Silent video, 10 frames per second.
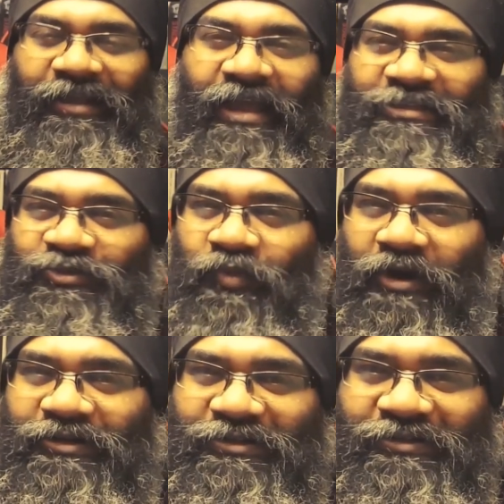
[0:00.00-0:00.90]
guess
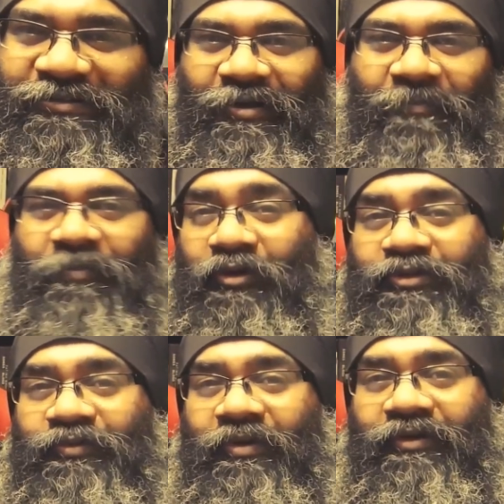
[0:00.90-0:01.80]
what?
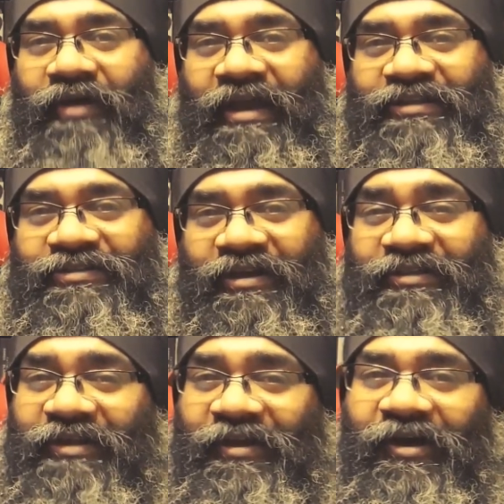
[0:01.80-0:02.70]
Both were right
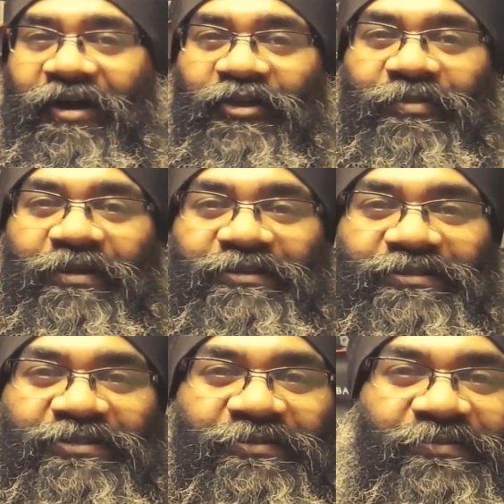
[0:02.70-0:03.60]
in their
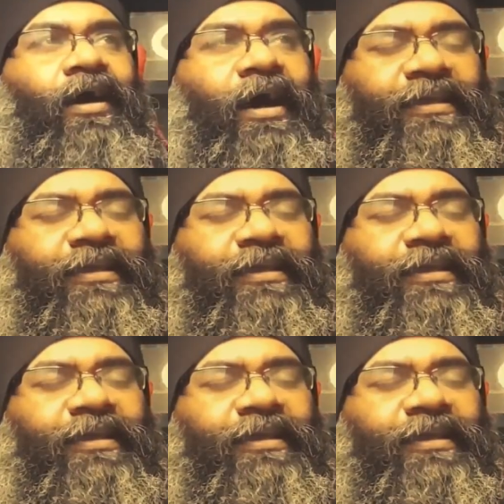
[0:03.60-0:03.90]
argument. I